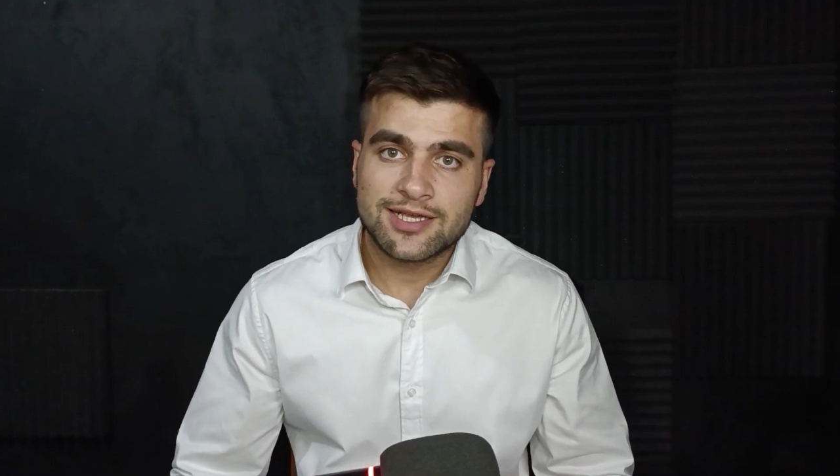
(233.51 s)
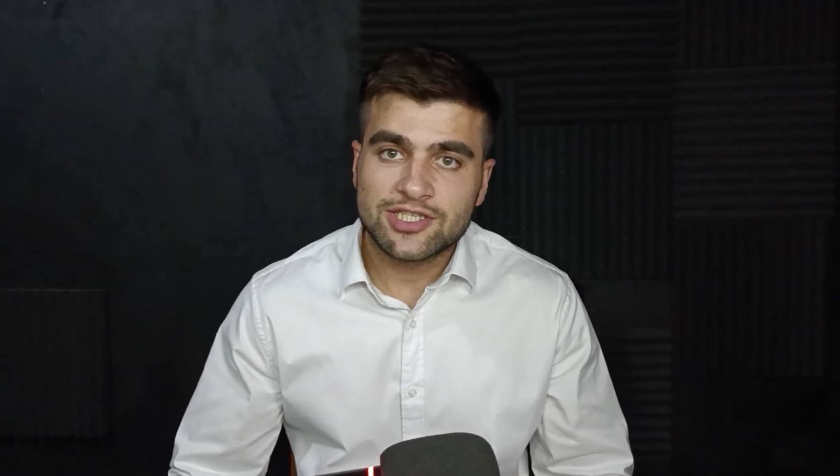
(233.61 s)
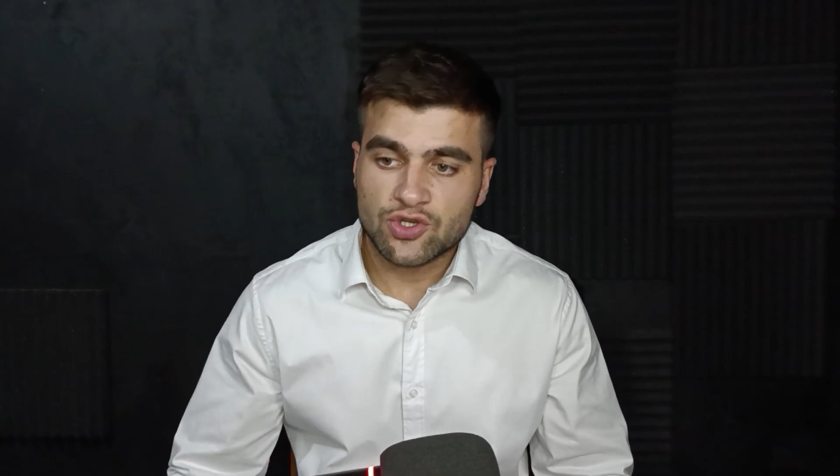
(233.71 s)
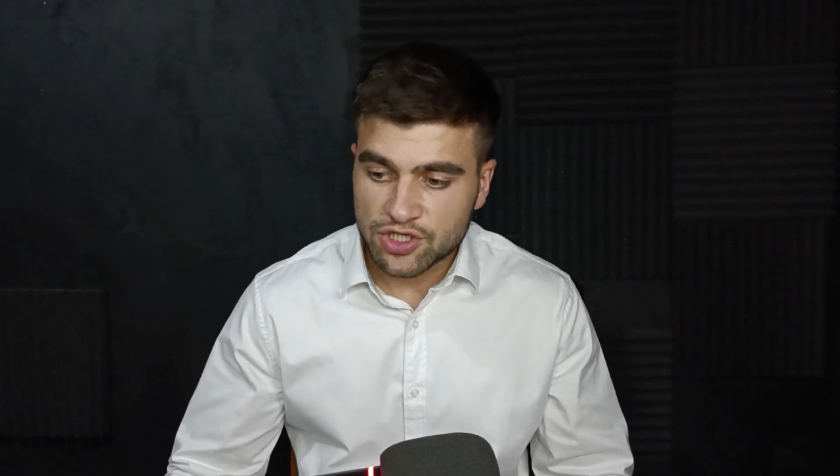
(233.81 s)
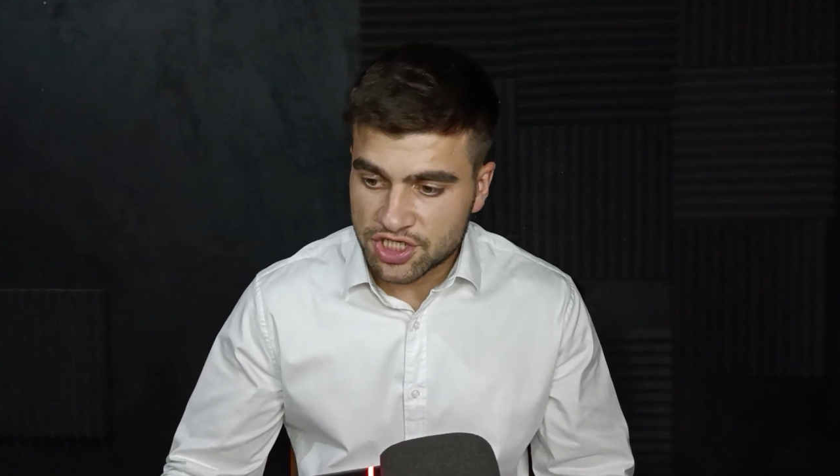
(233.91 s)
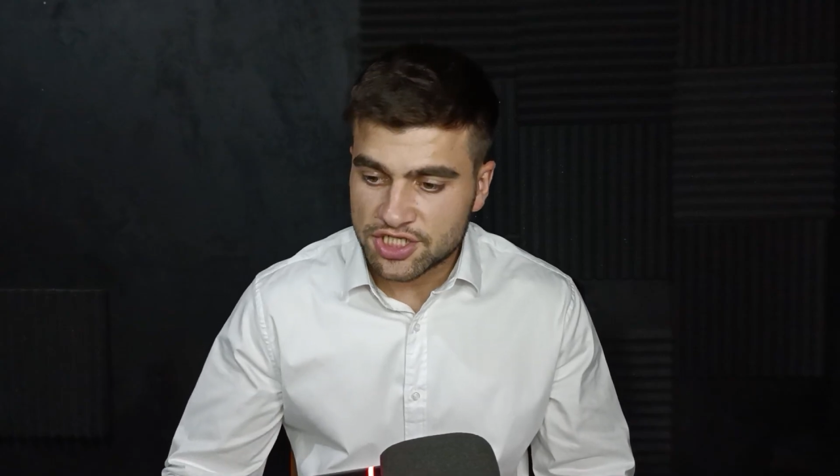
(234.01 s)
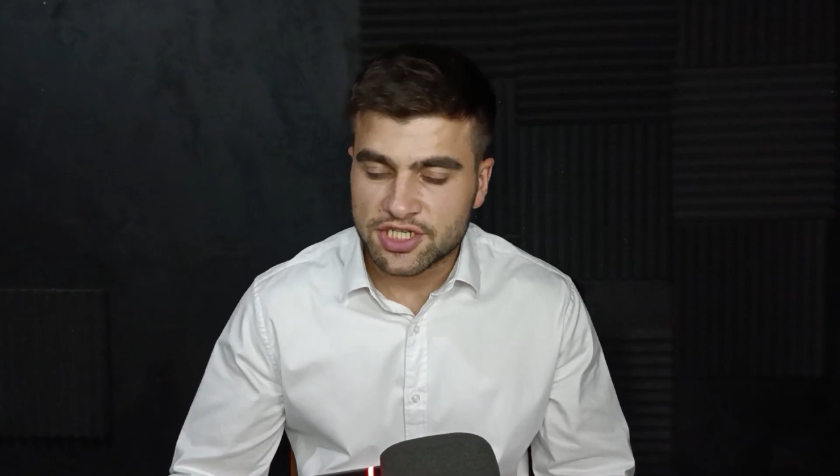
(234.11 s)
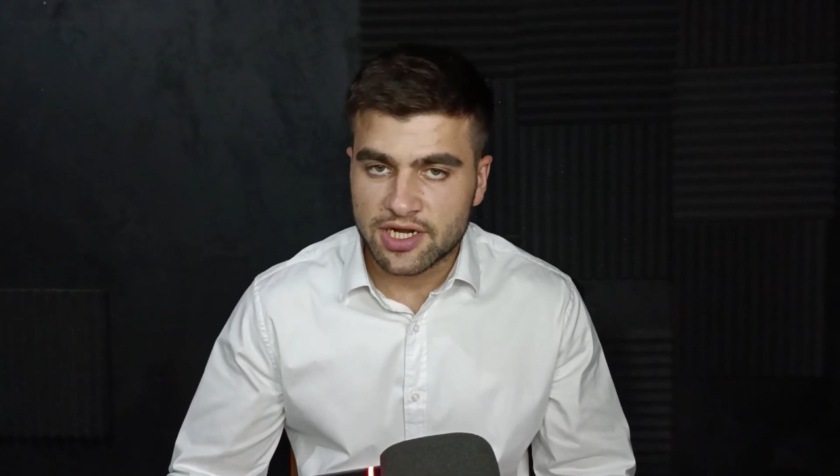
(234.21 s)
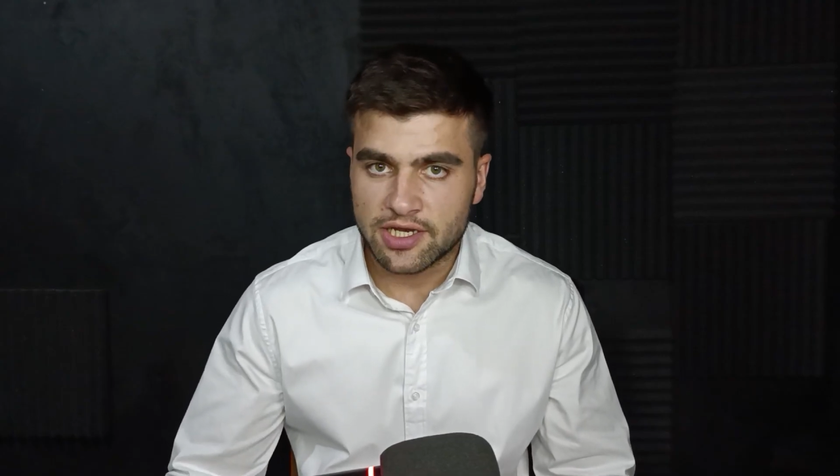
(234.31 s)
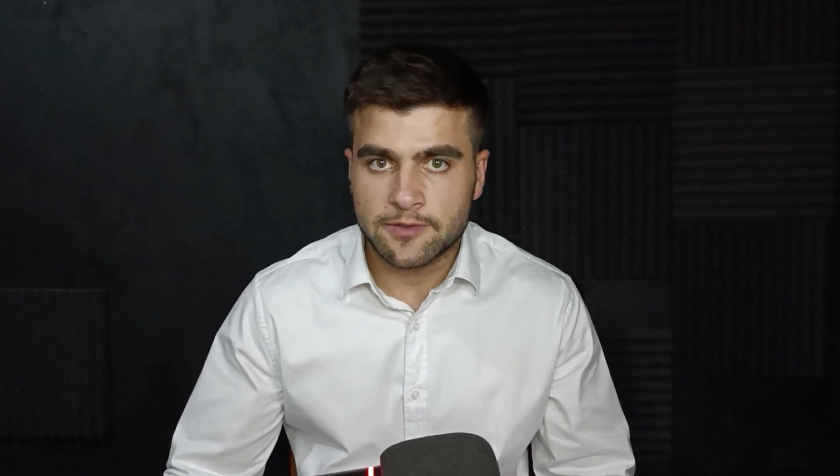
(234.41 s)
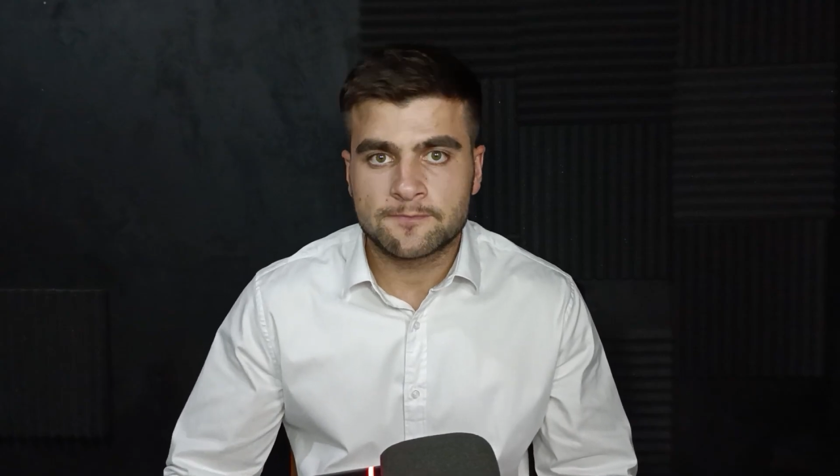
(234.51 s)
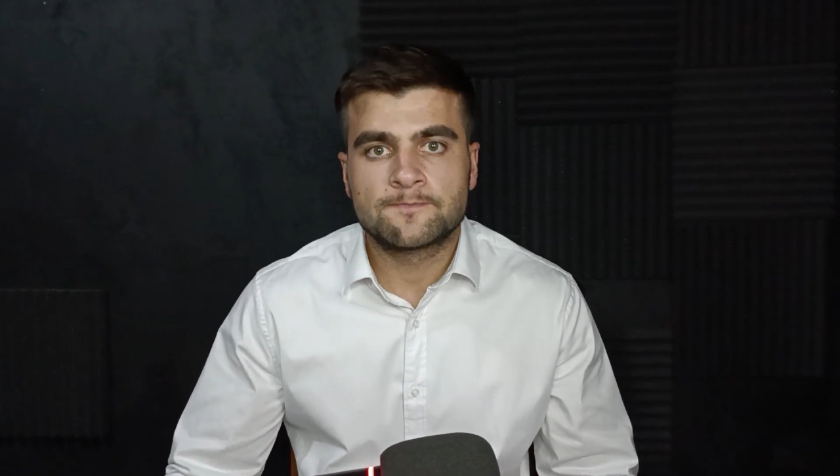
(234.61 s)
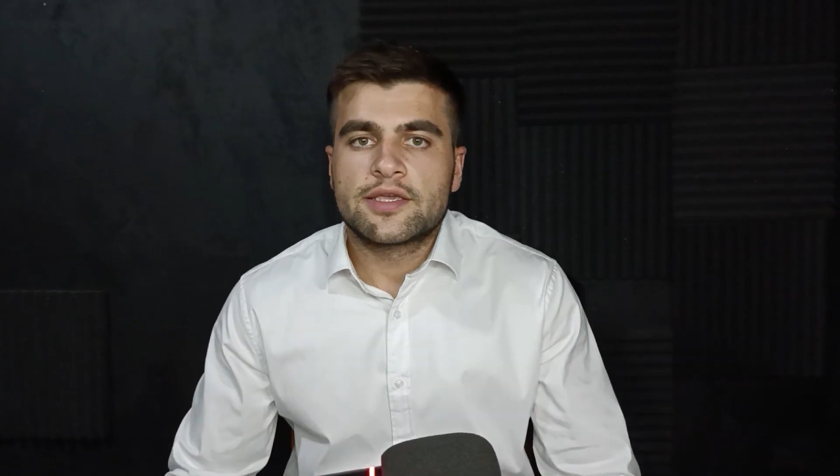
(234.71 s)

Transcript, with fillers: strategically.